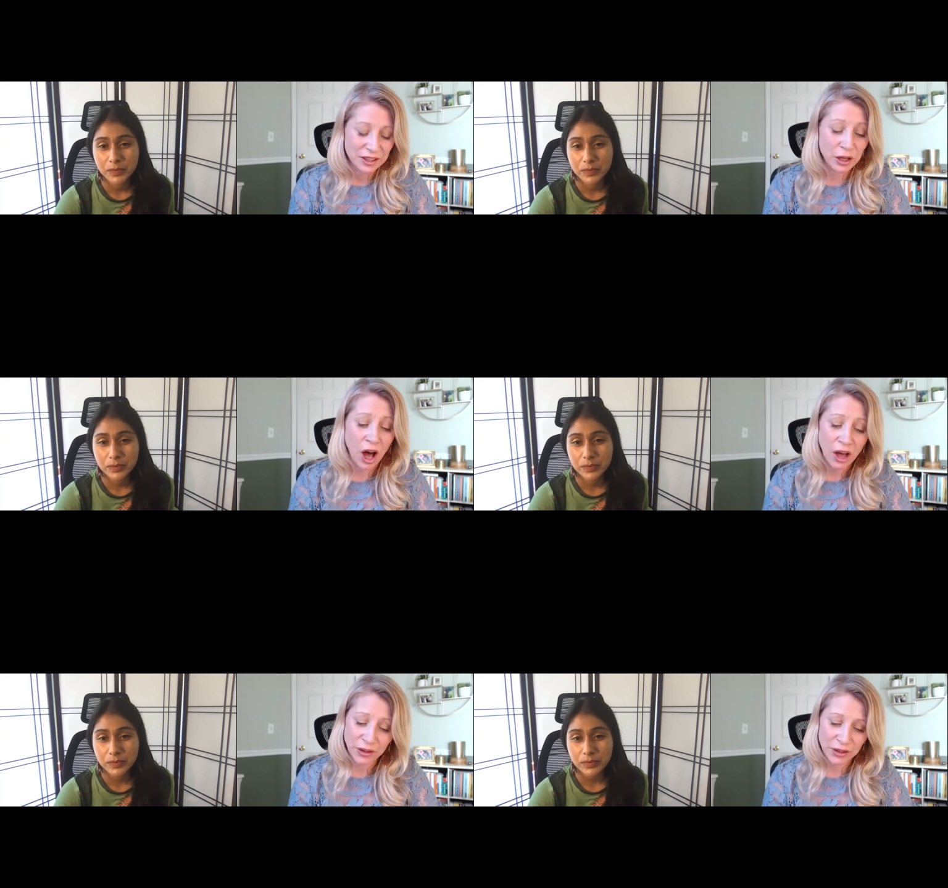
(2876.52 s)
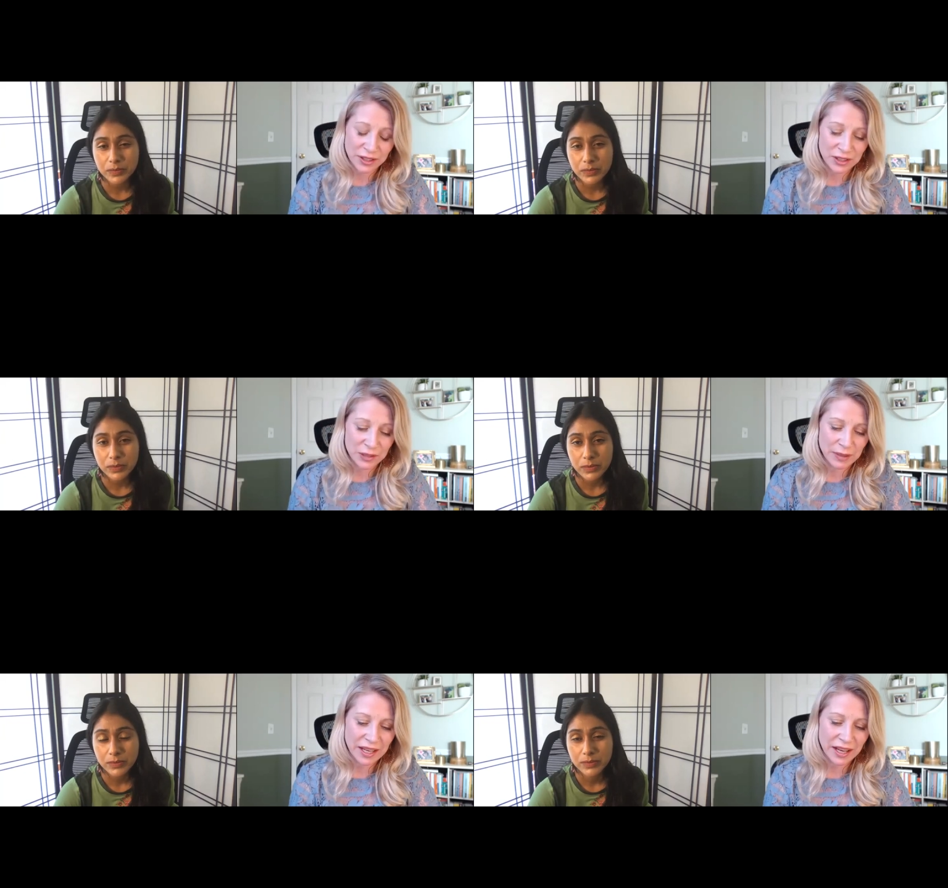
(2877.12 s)
Speaker 1: the author
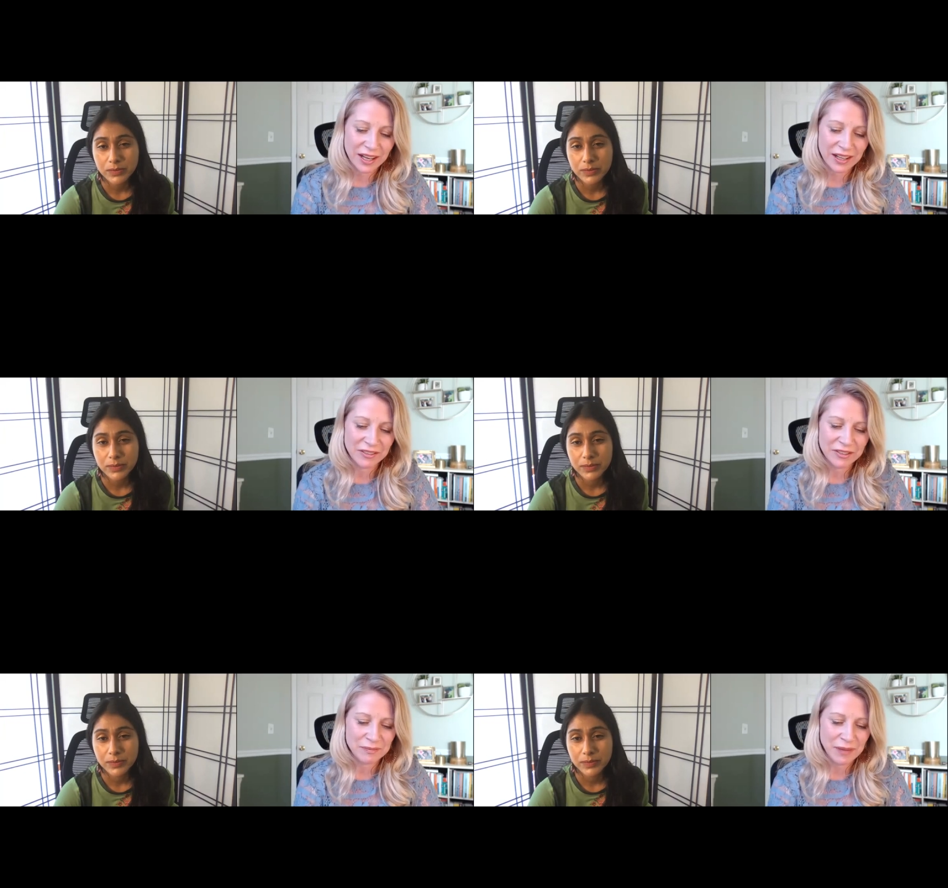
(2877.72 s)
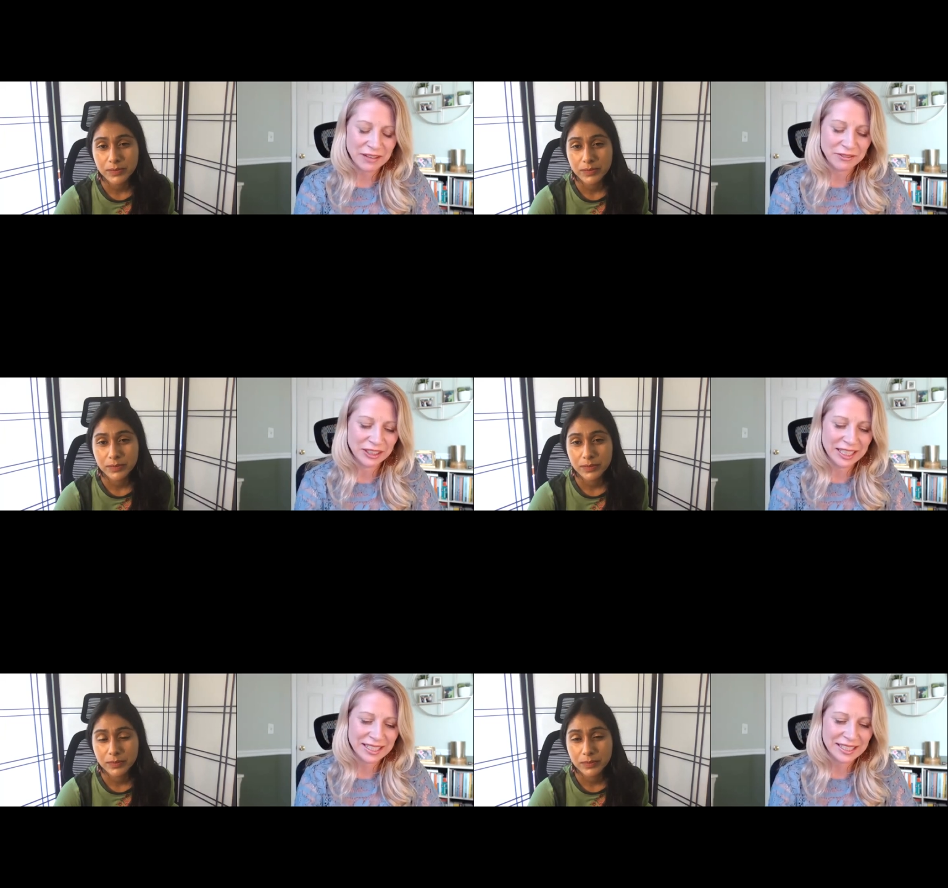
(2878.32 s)
of
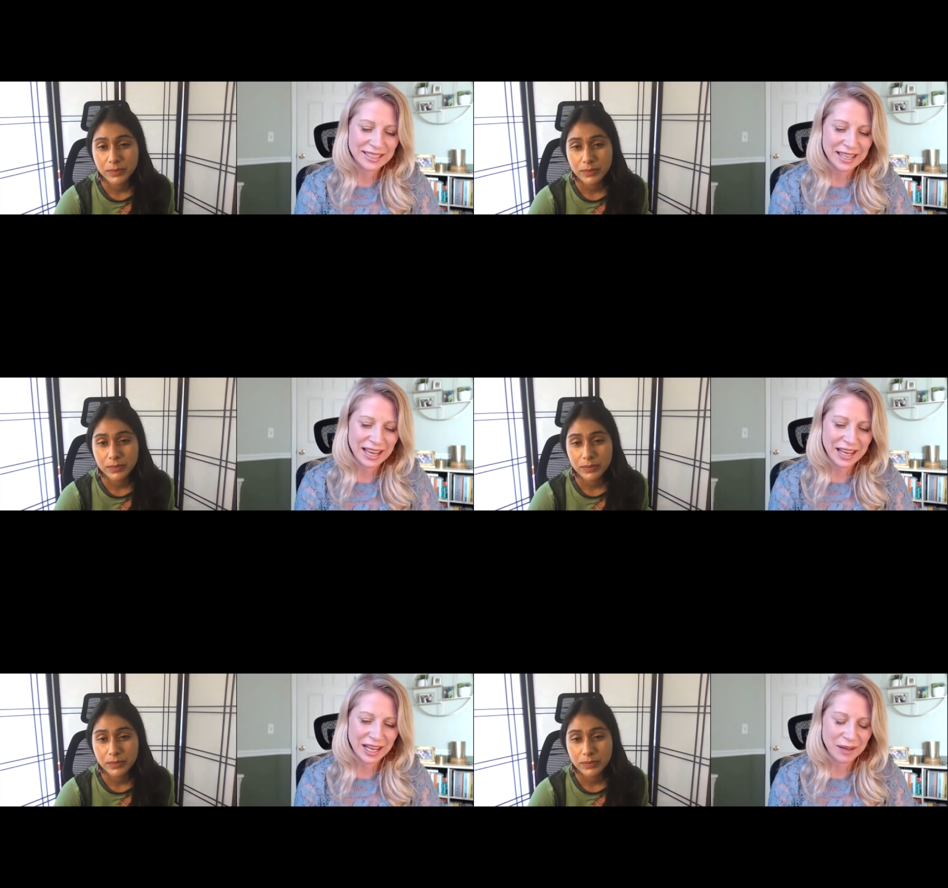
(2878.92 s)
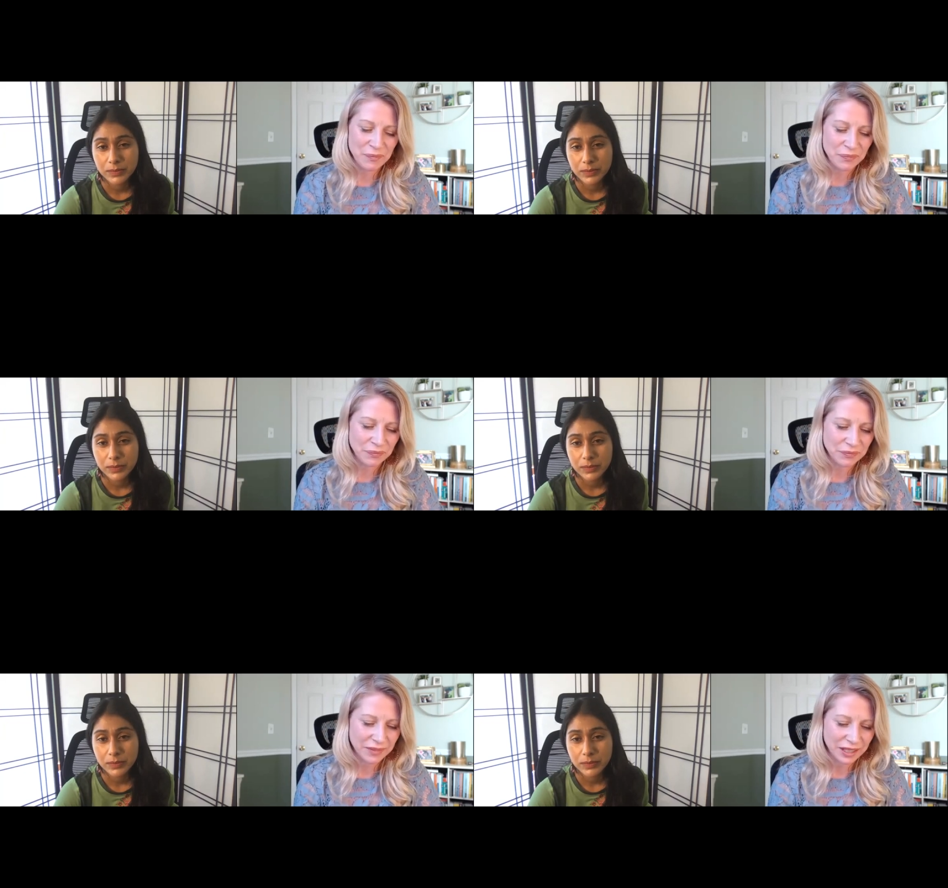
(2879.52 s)
Mindfulness. I'm
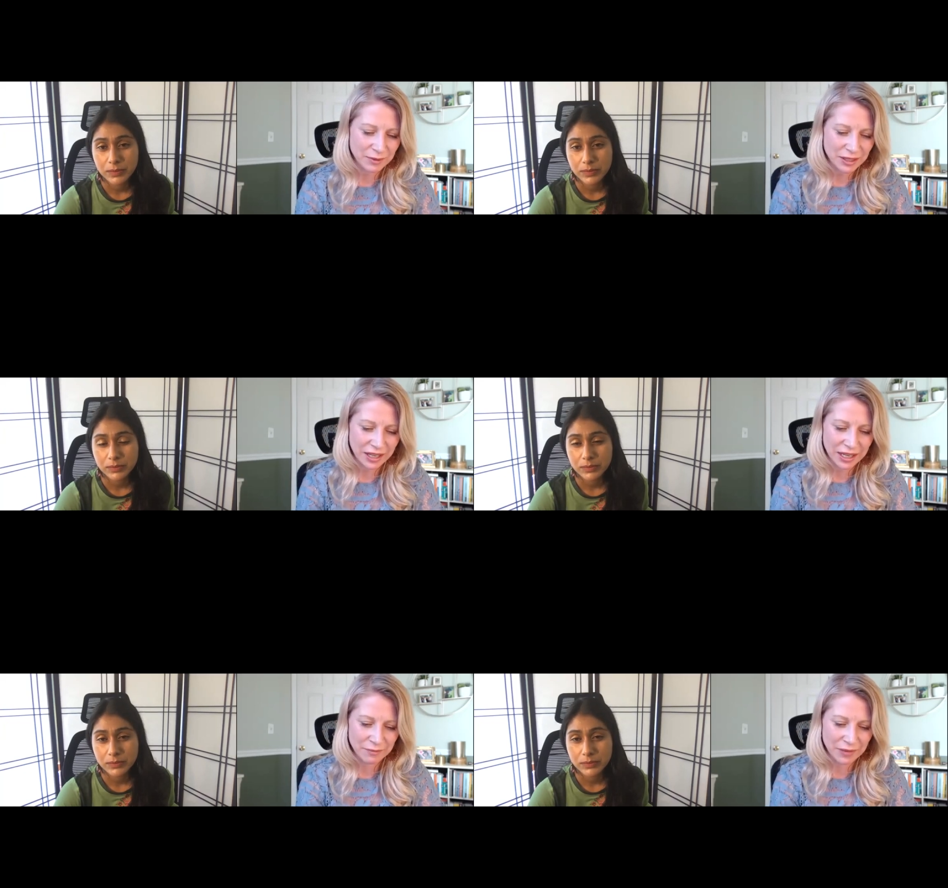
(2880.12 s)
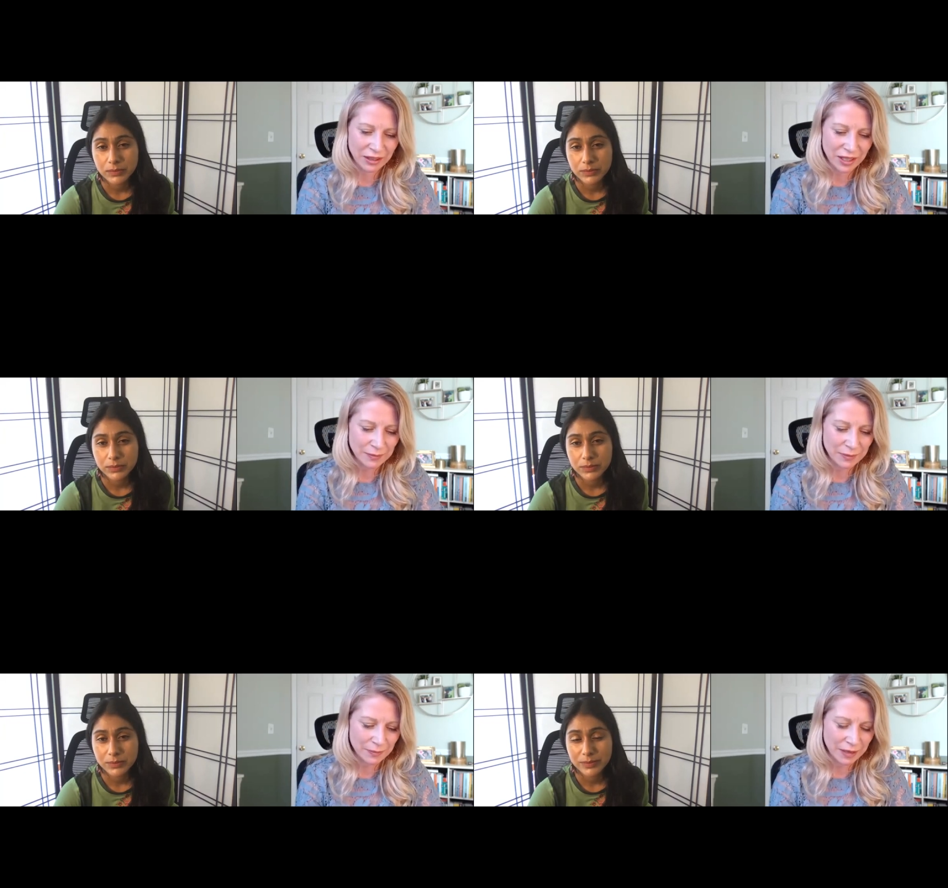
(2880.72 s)
sorry, I lost
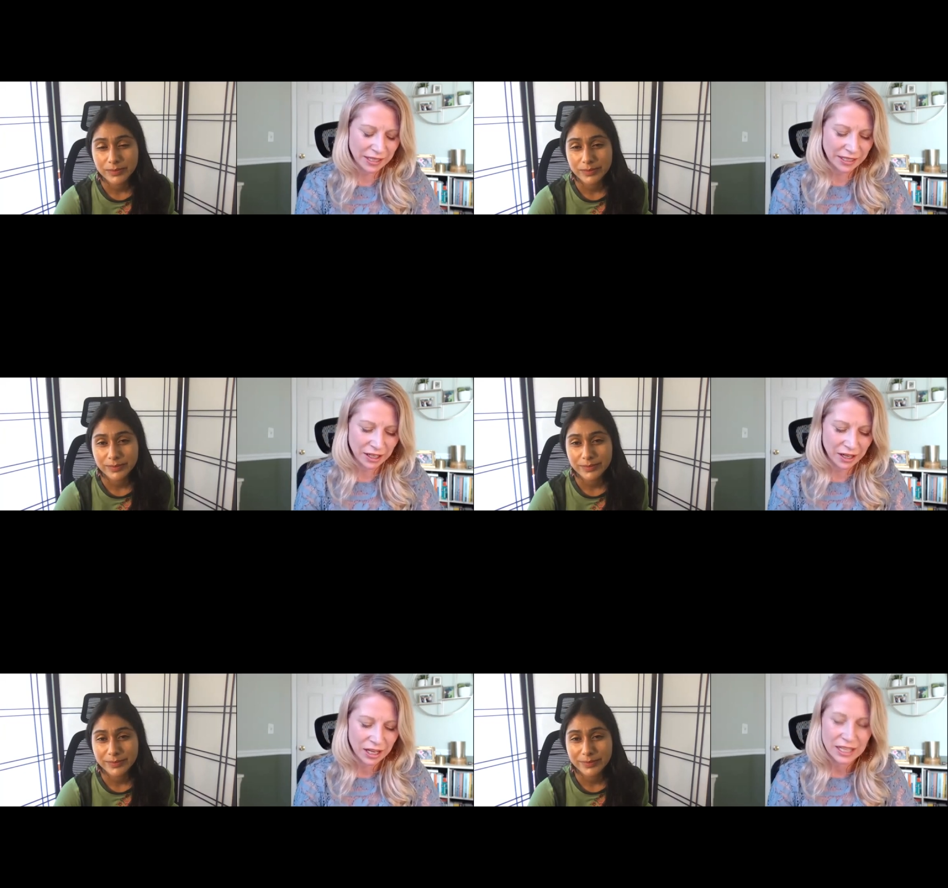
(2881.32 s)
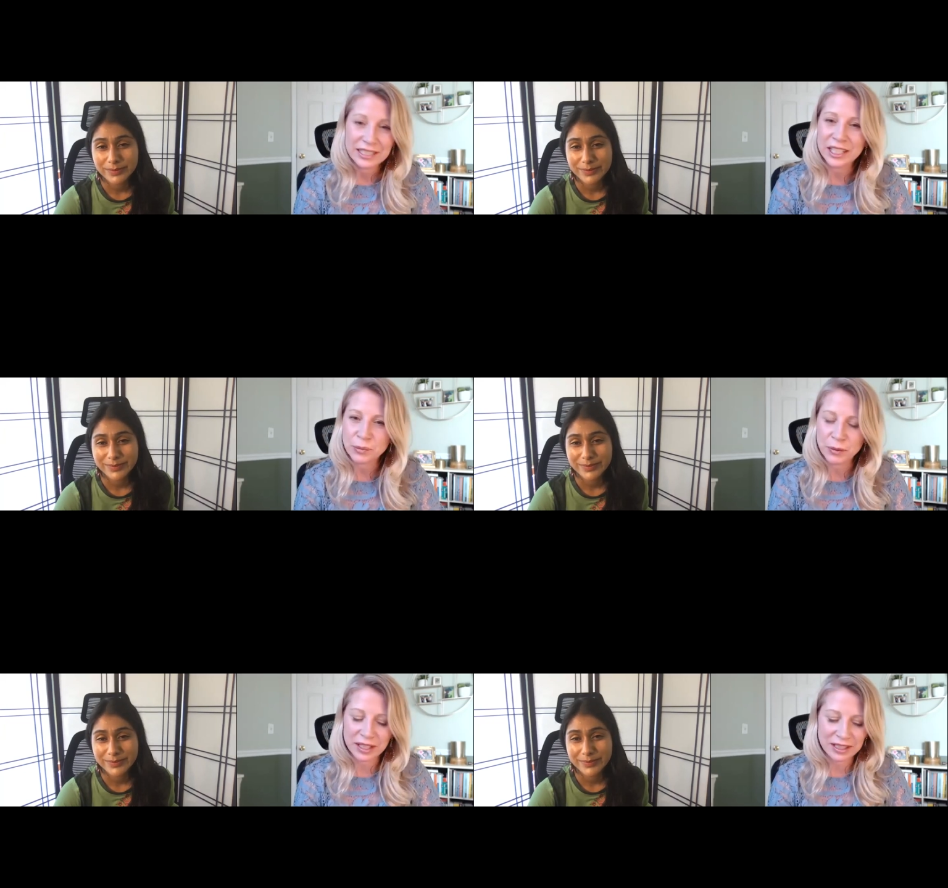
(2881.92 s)
my spot here. Teach, Breathe,